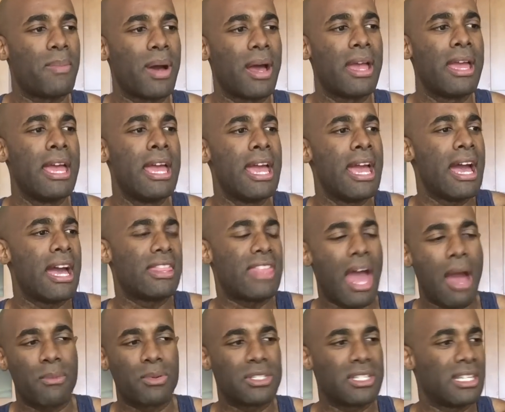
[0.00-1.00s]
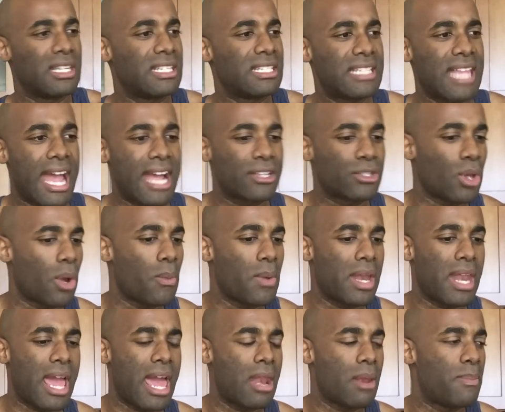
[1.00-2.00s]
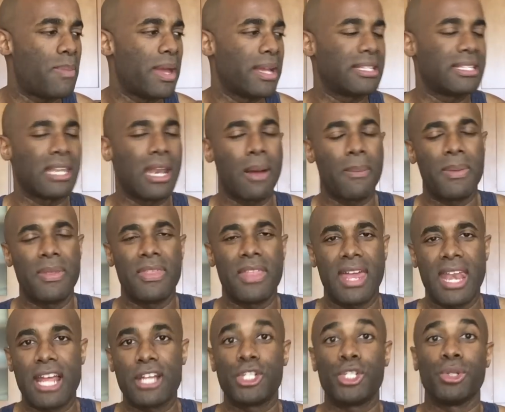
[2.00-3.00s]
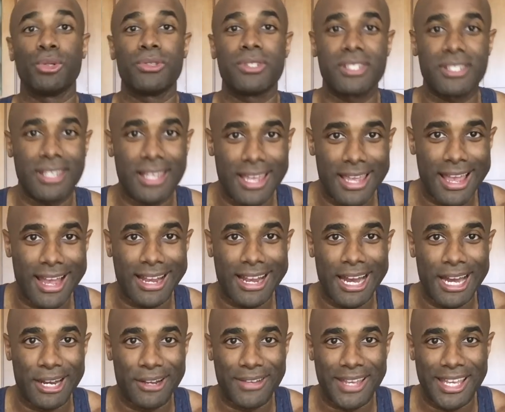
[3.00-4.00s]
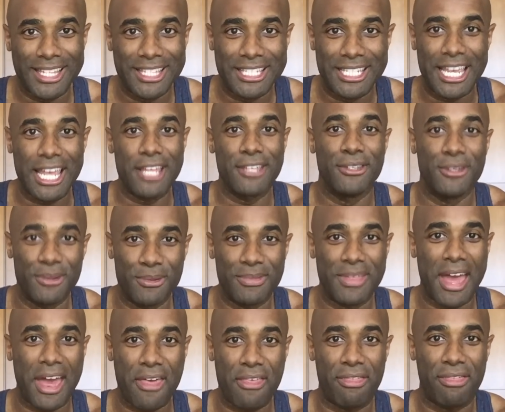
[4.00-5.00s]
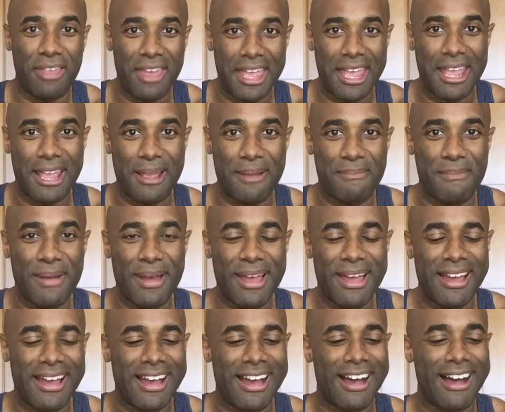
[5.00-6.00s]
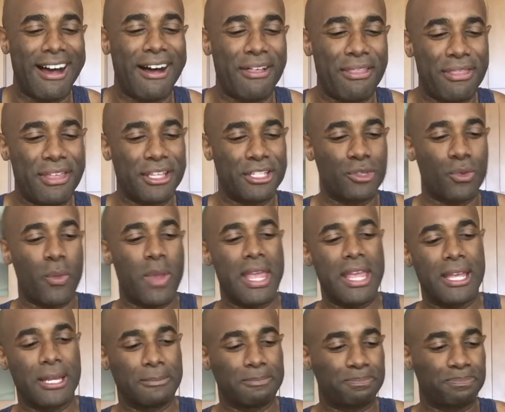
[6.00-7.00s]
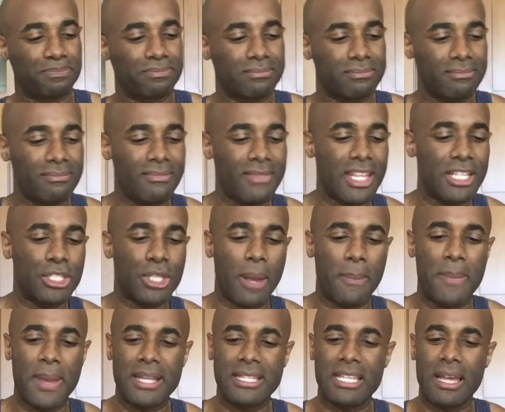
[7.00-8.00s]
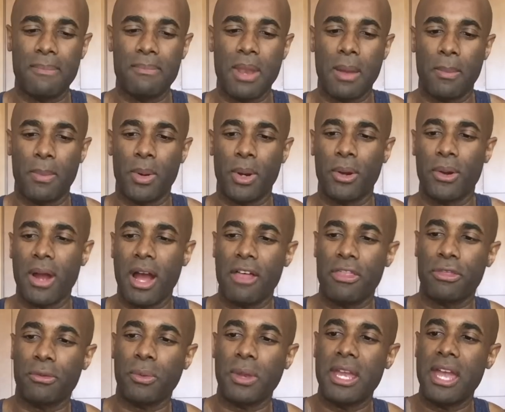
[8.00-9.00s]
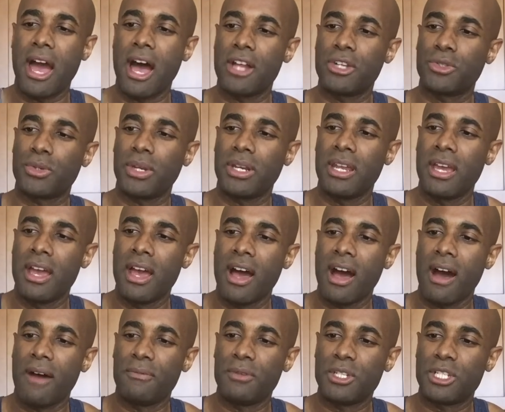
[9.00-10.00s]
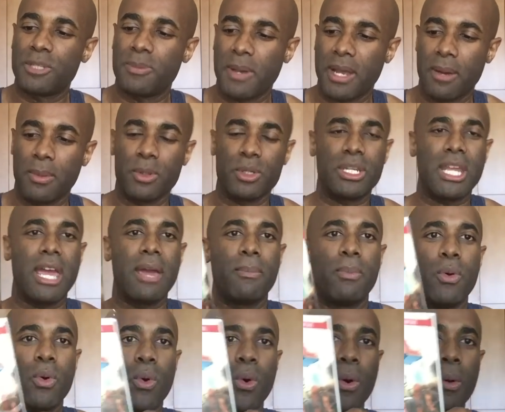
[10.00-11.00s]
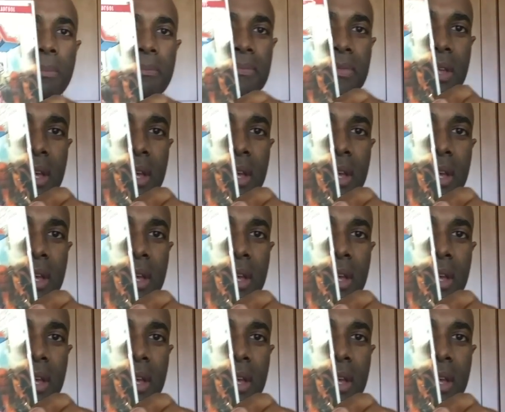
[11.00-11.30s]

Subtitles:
But that was in the stack, so I went ahead and picked it up. And then as you'll see, I kind of continued that theme this week. So I picked up number 300 of Despicable Deadpool.